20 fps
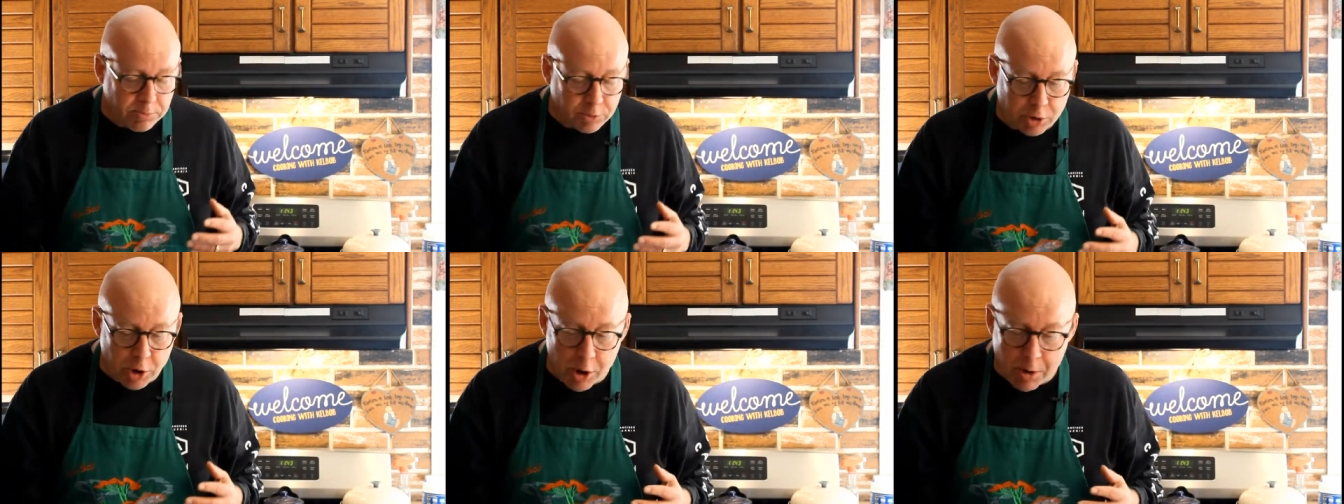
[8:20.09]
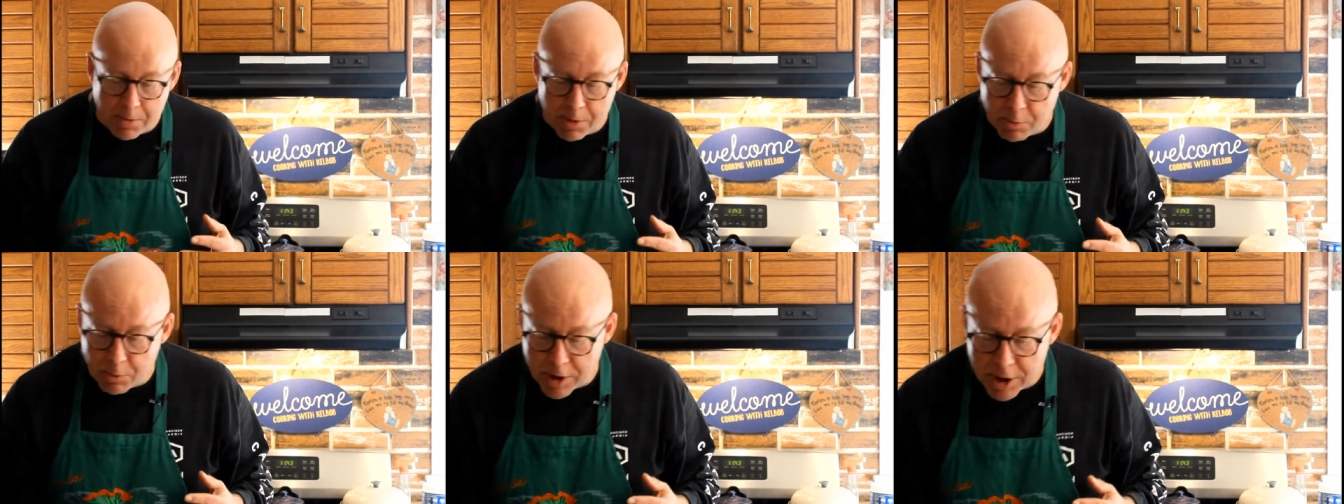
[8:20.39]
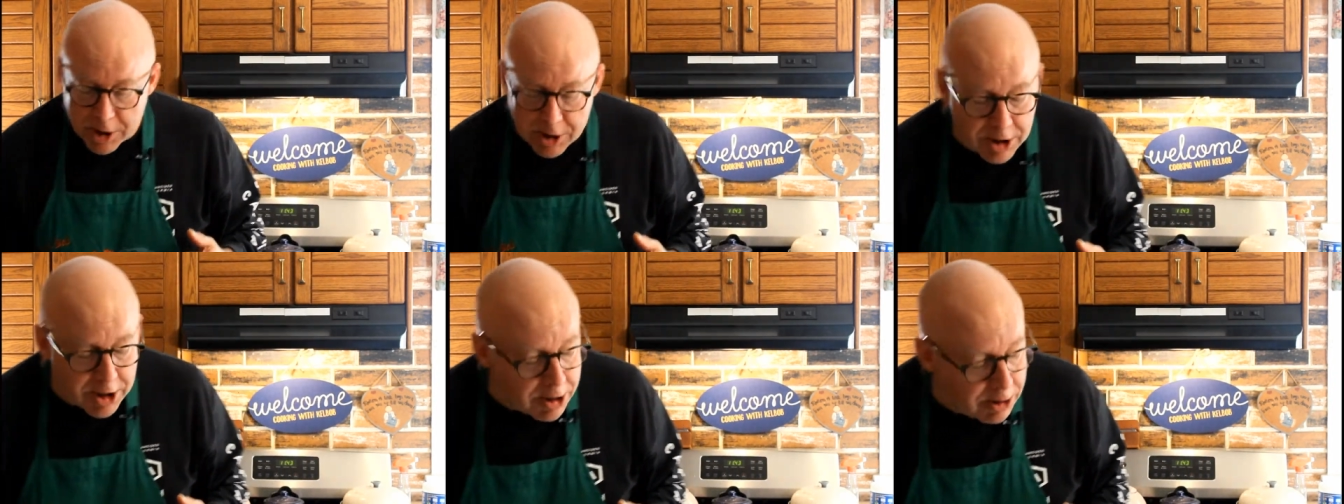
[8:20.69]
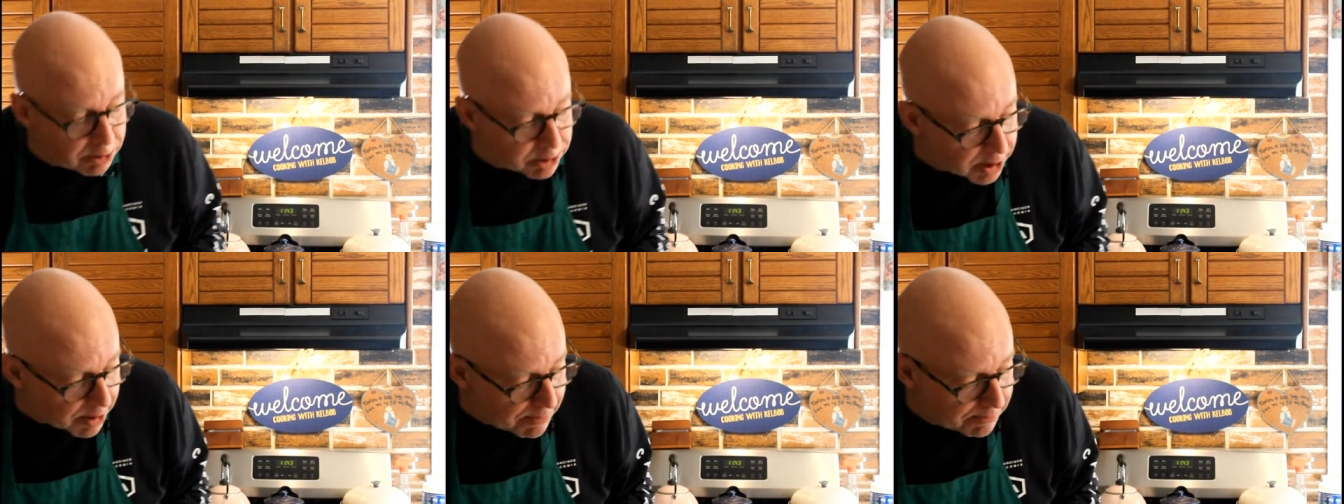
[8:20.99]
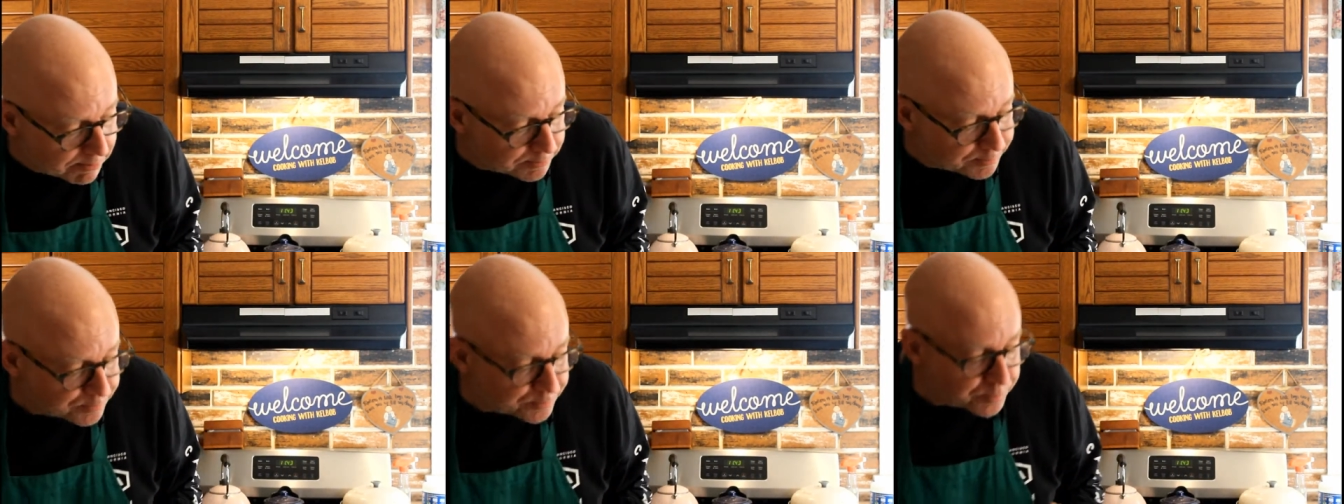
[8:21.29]
Sherman, we killed it.
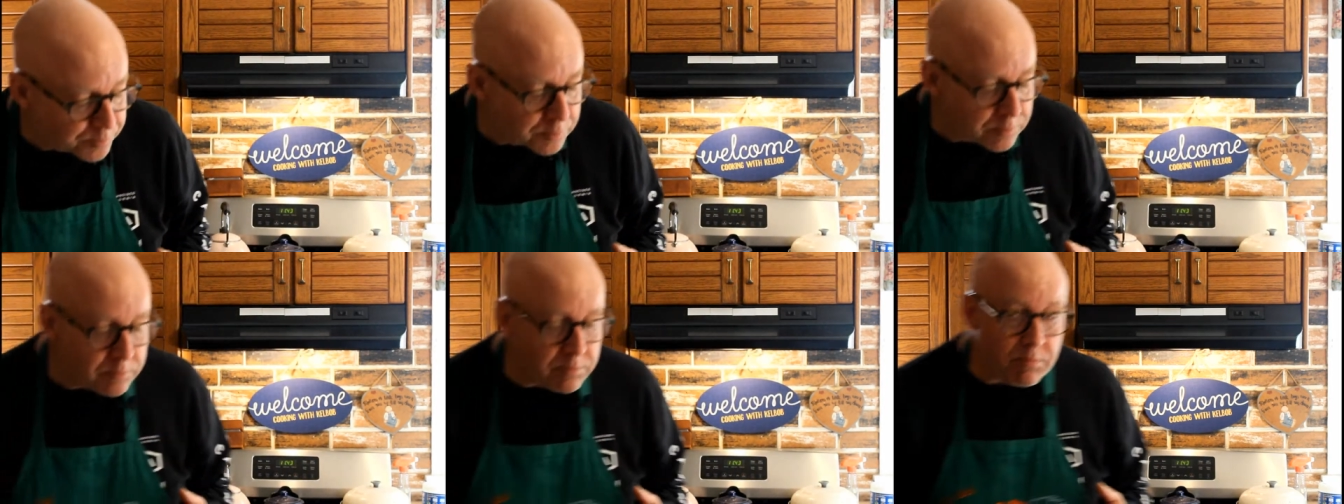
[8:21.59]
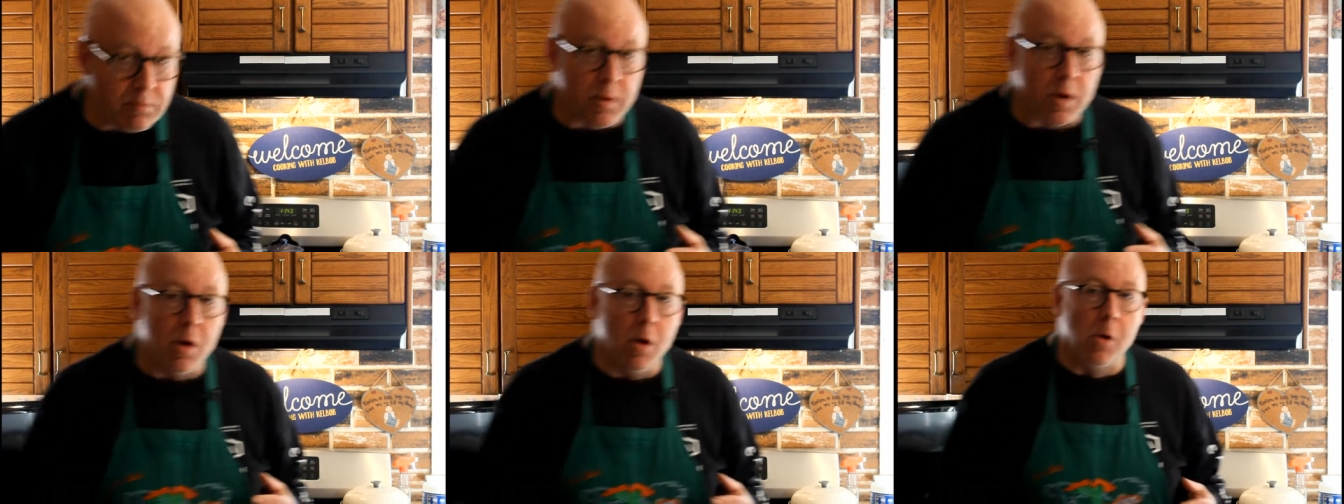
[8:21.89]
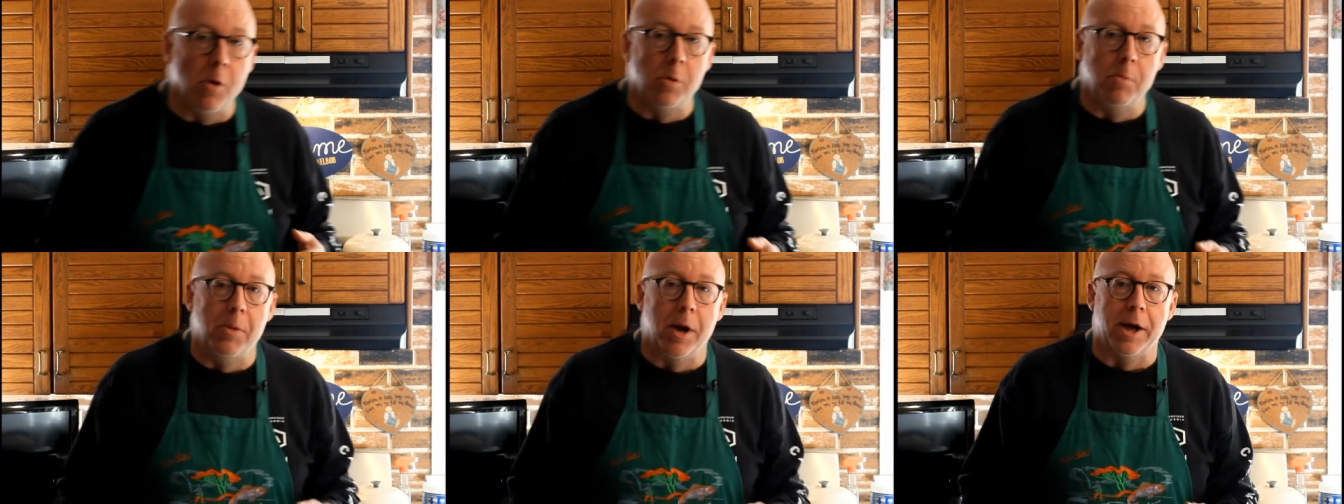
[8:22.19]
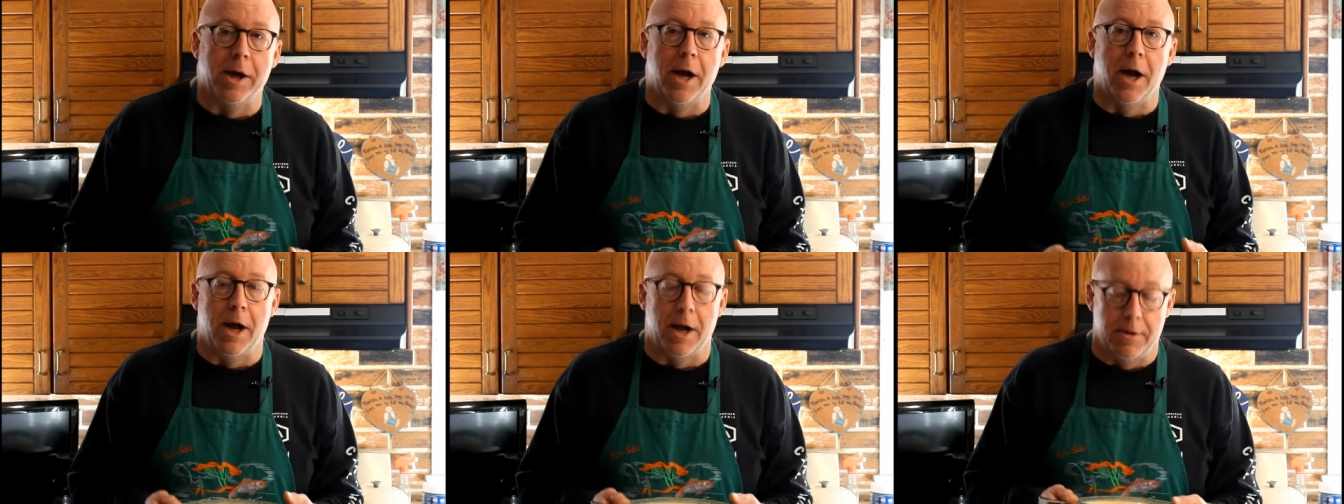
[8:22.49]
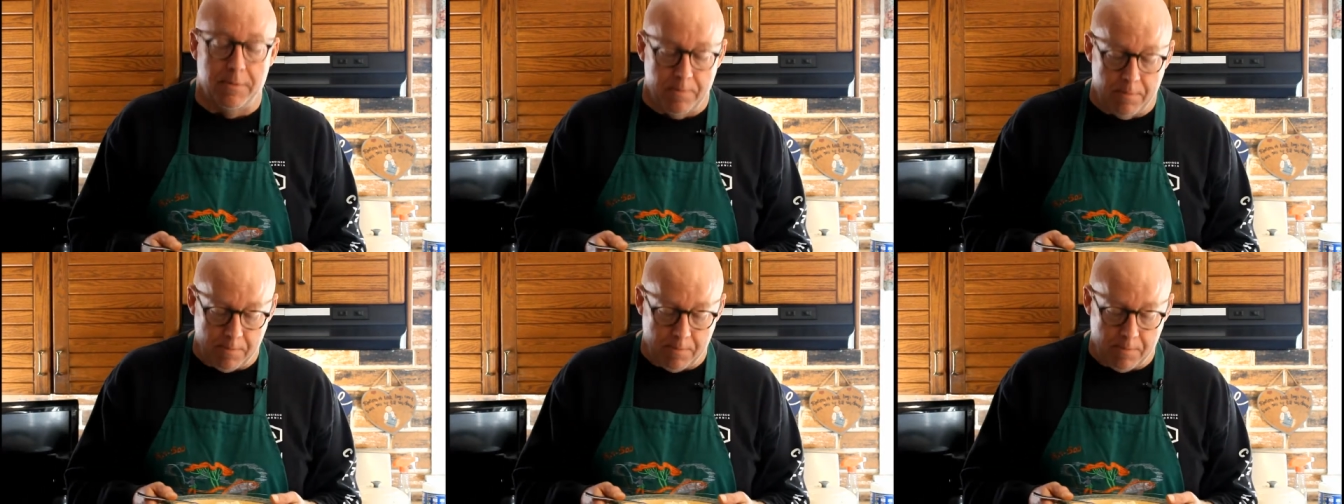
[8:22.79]
Oh my god.